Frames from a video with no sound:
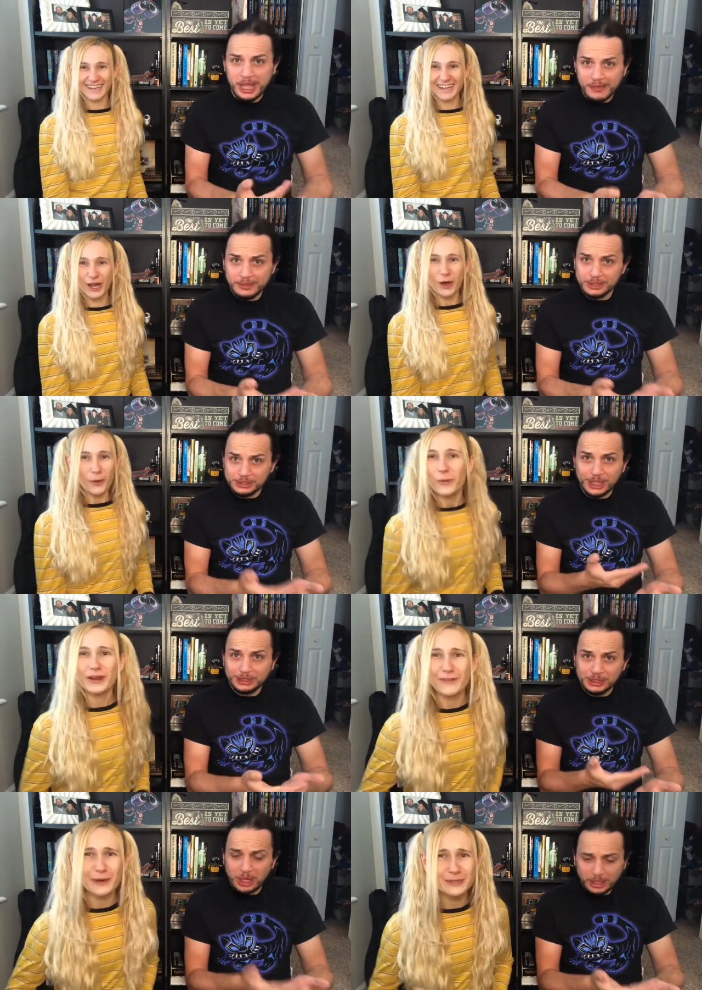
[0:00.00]
Speaker 1: a
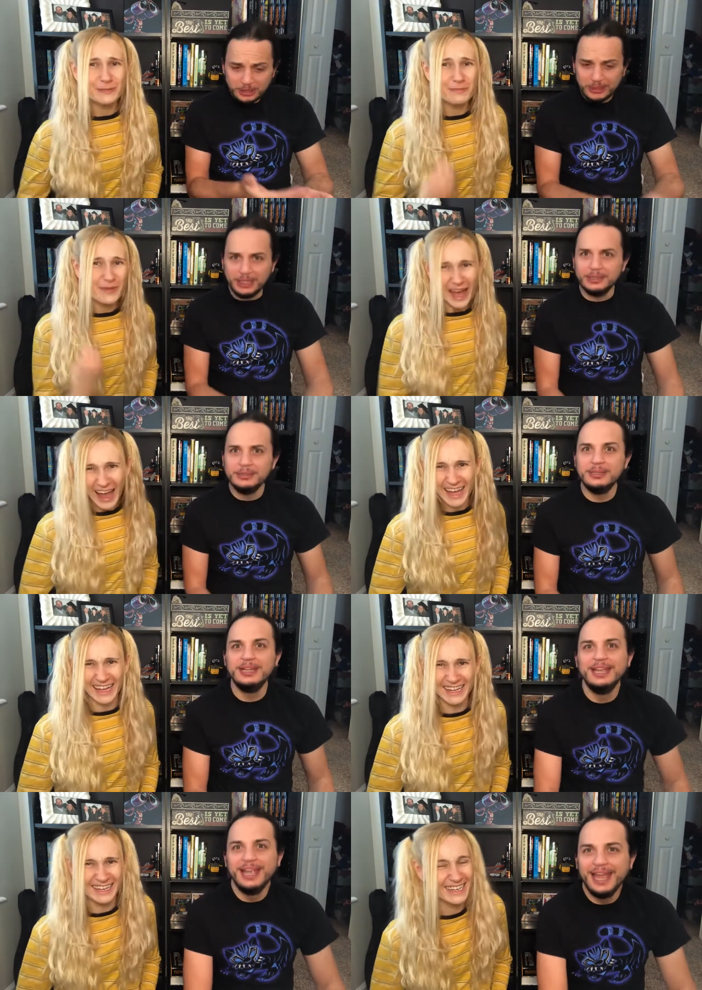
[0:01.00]
discussion argument?
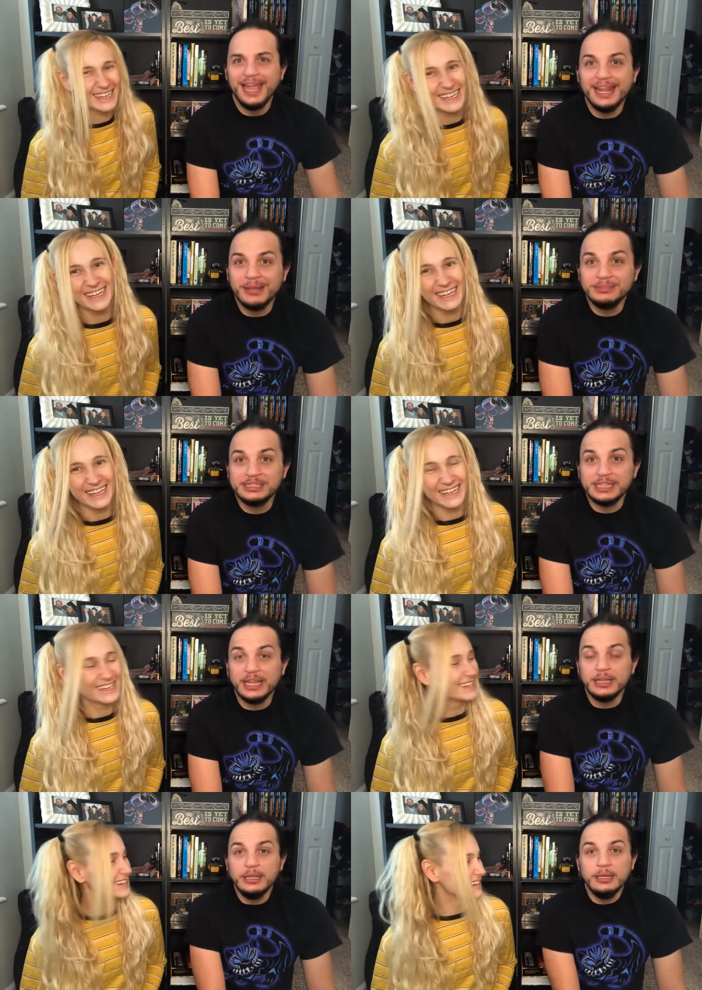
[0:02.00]
And I'm just
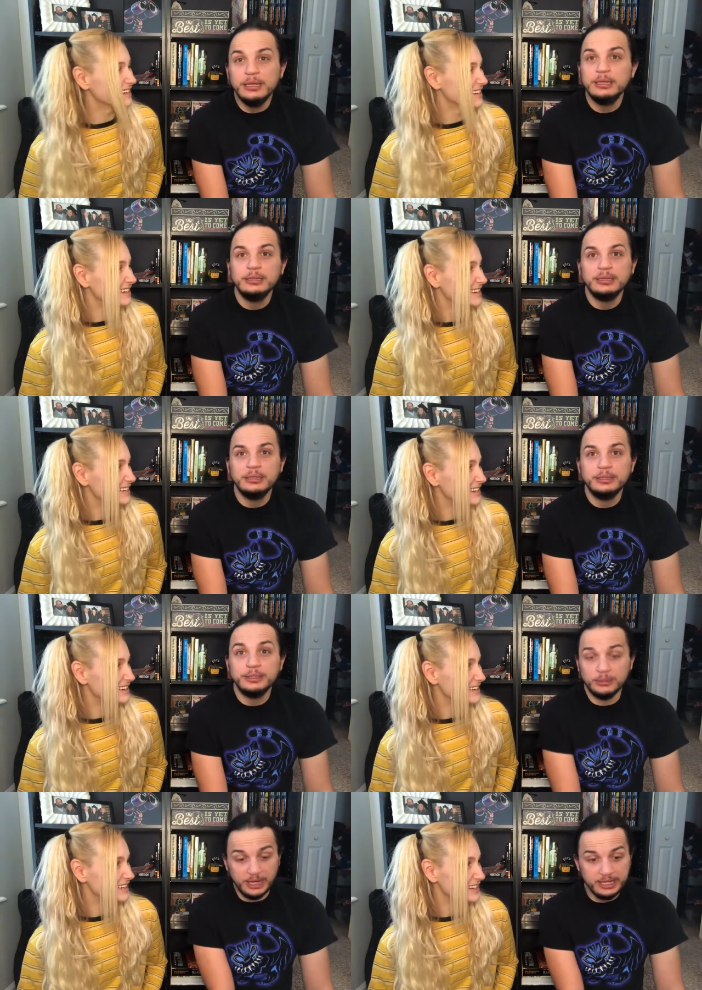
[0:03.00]
like,
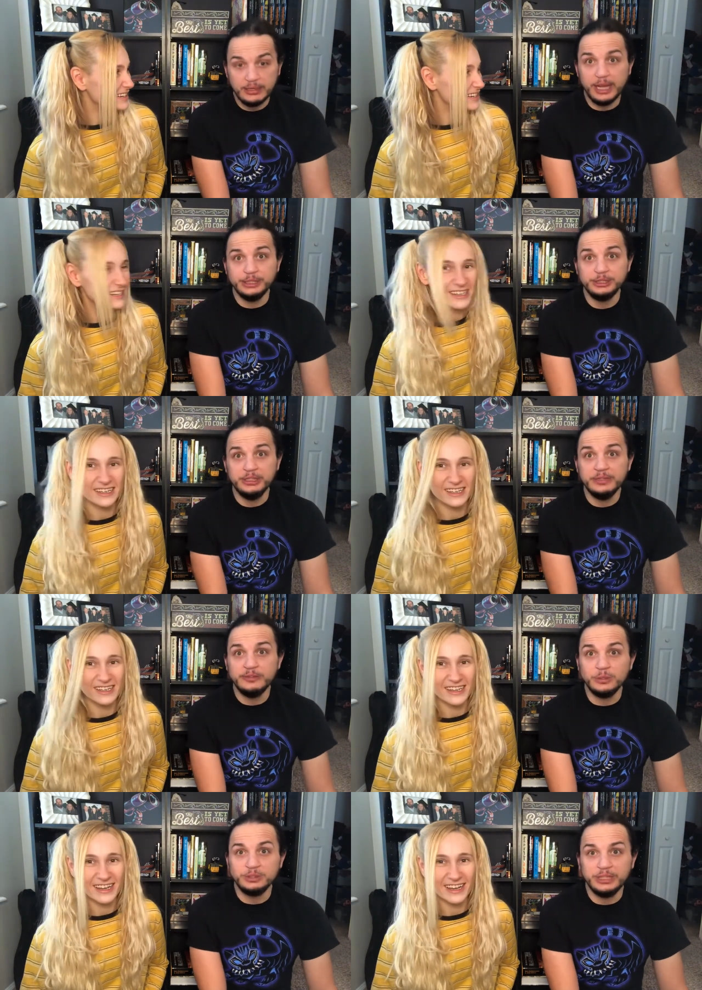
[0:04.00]
you're right. I shouldn't have
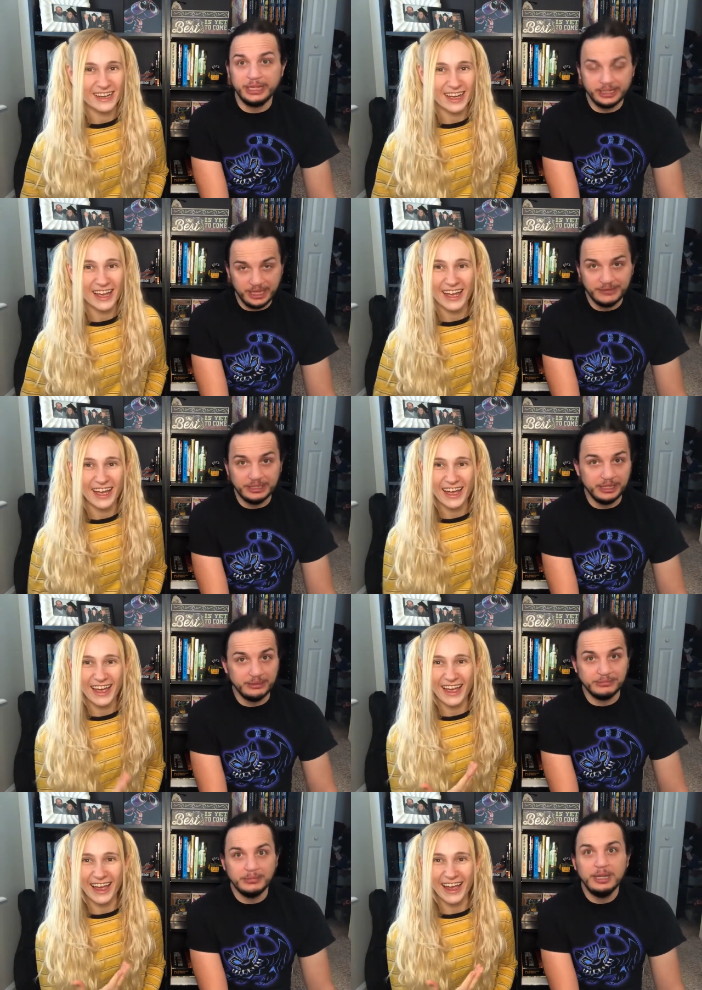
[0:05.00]
told you that I could have it done.
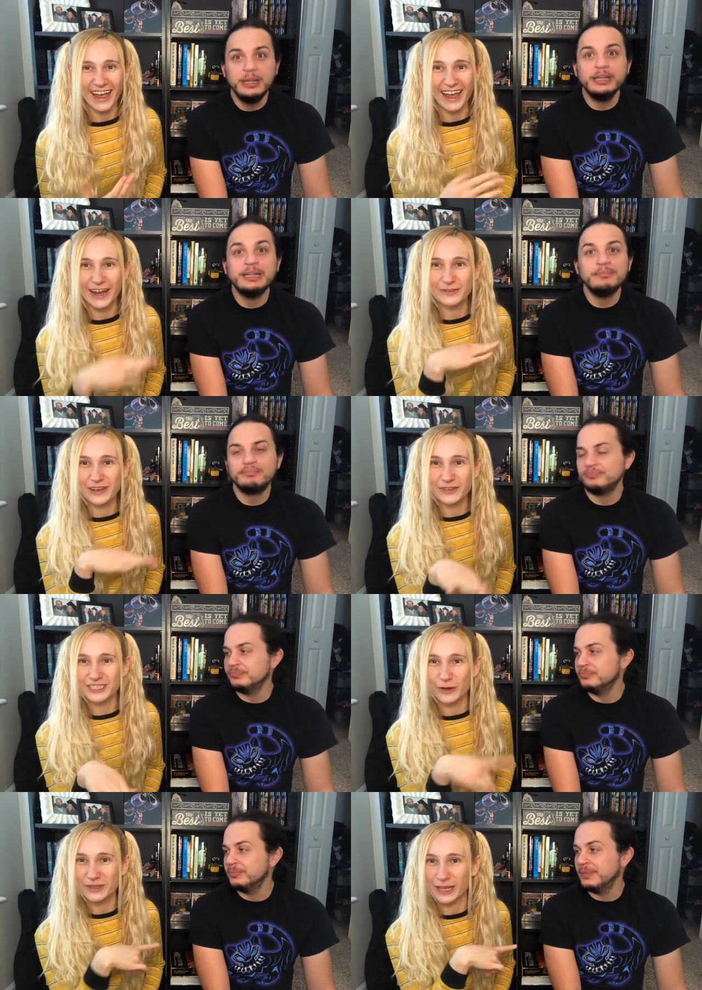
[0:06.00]
And,
Speaker 2: and I've never
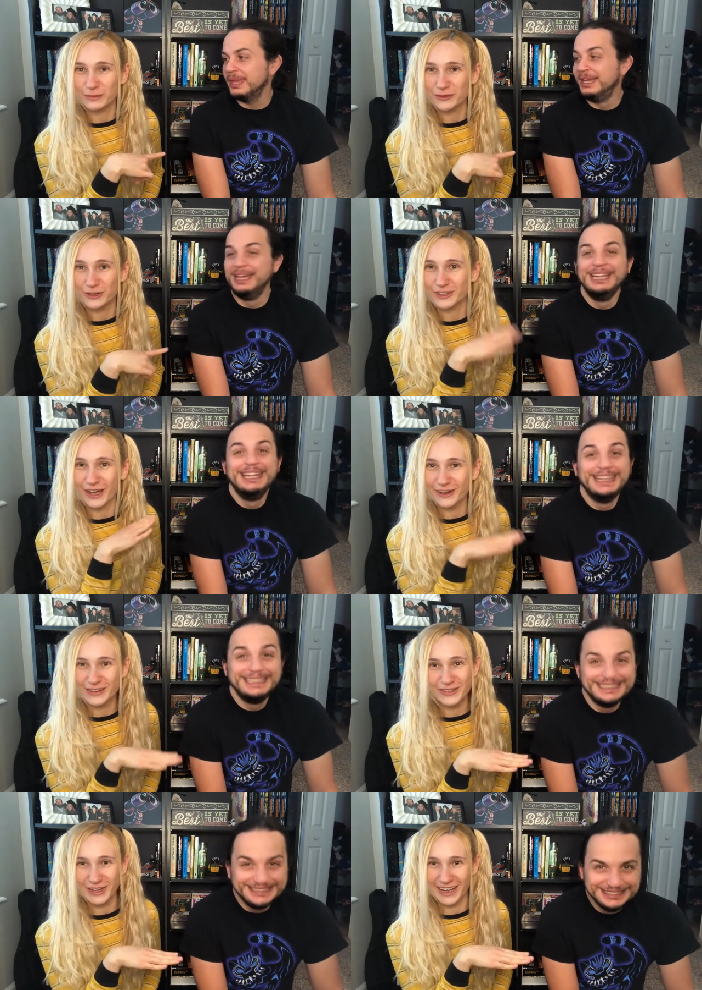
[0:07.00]
dealt with that before, so I don't
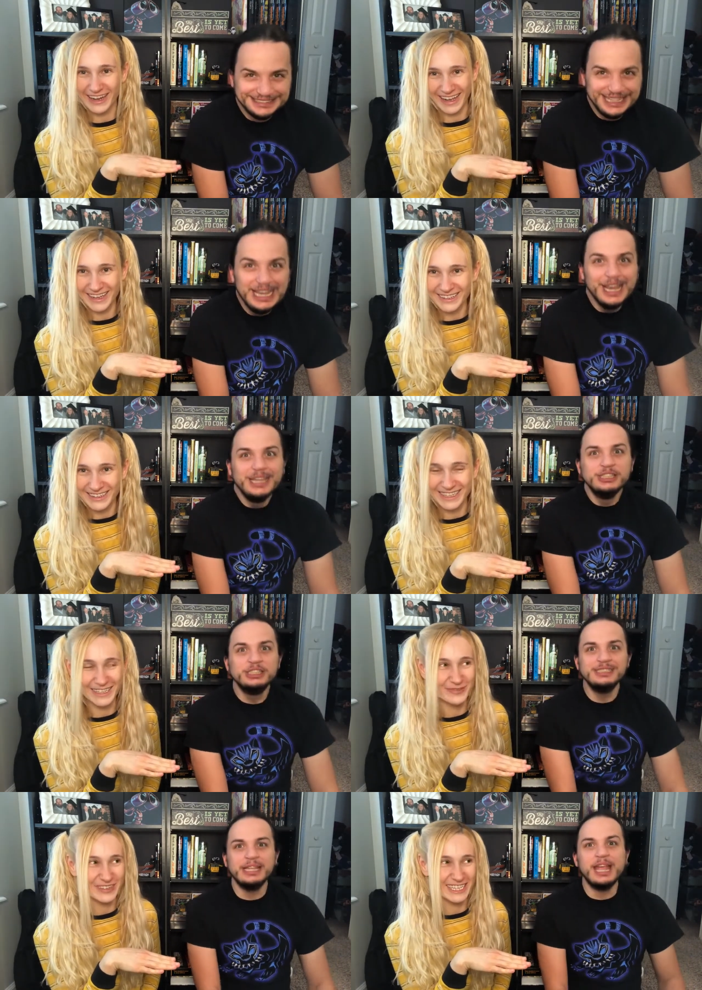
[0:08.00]
even know how to handle it.
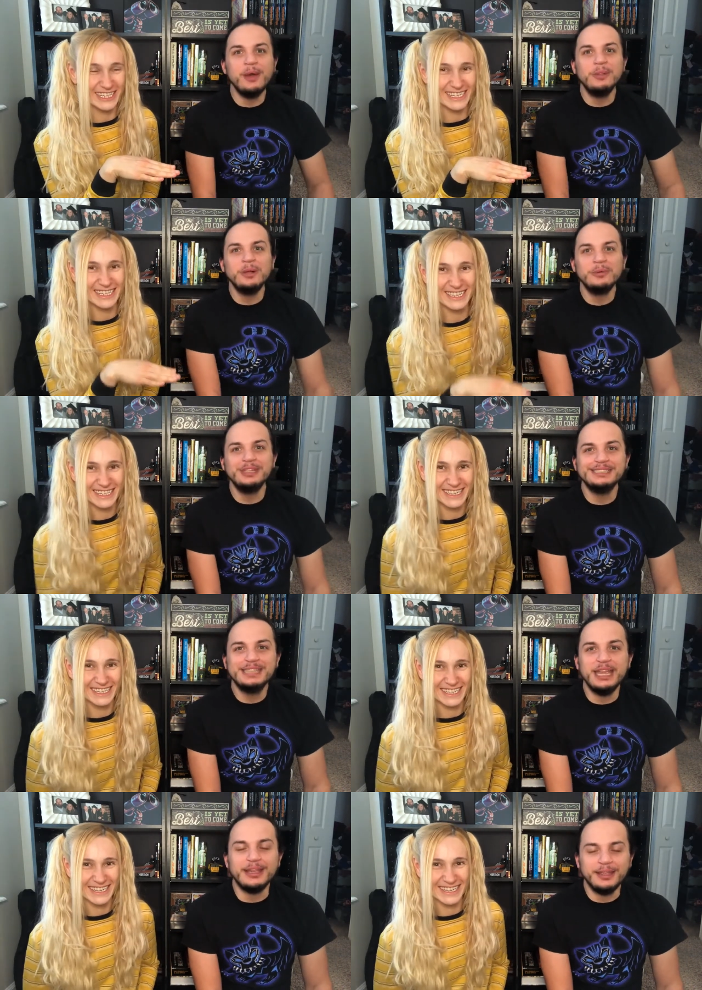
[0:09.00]
She's but... like, how
Speaker 1: long will this
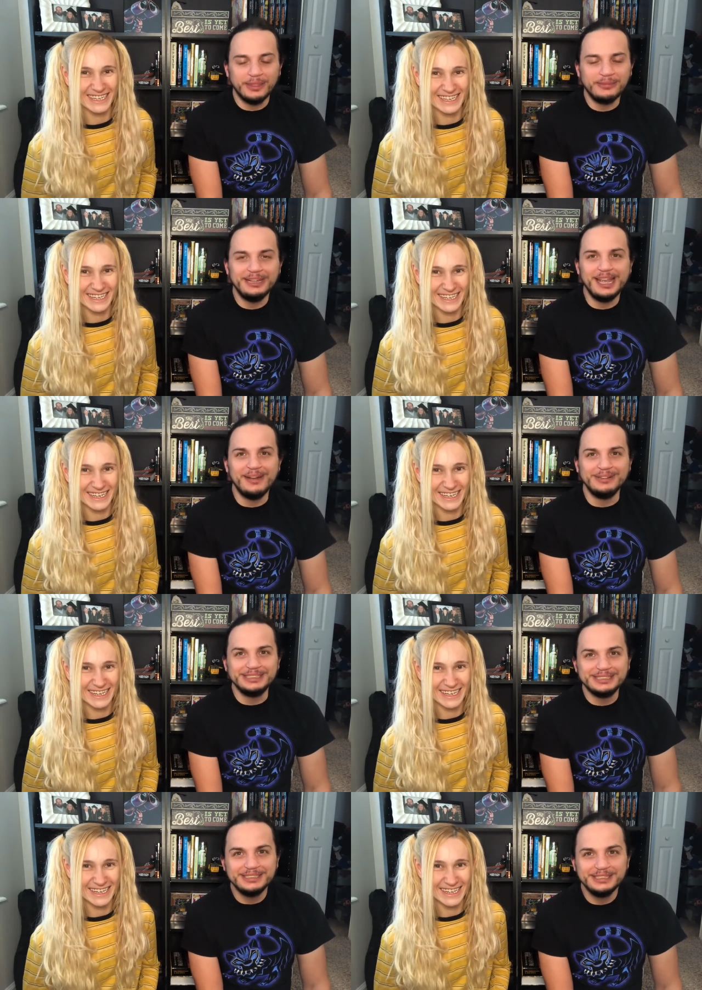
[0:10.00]
take? Three
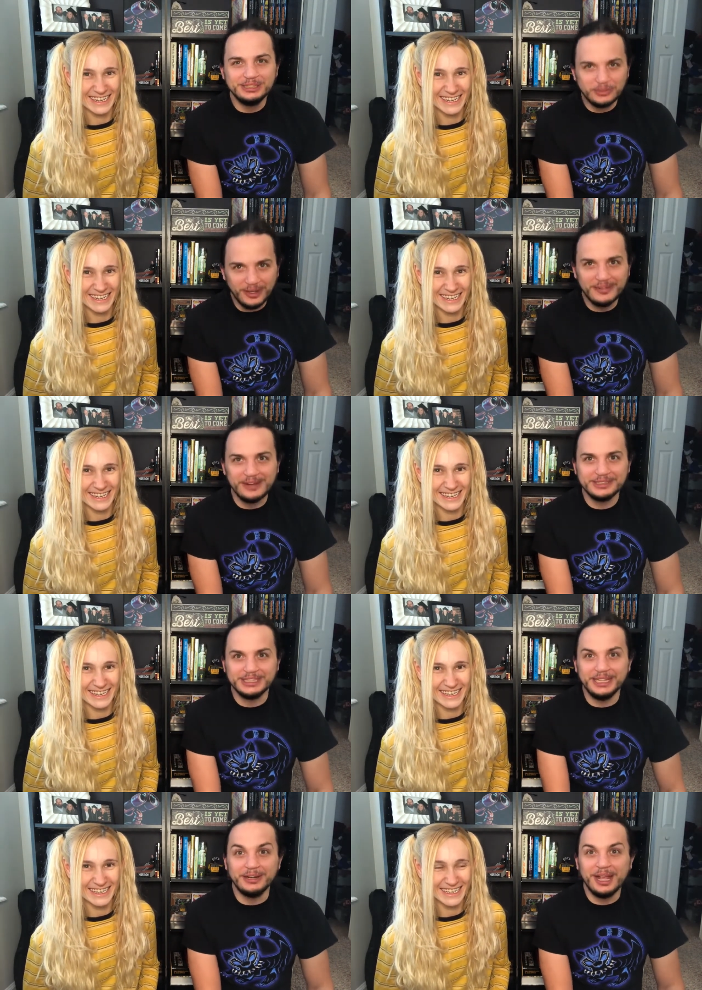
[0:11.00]
hours. 12 hours later. How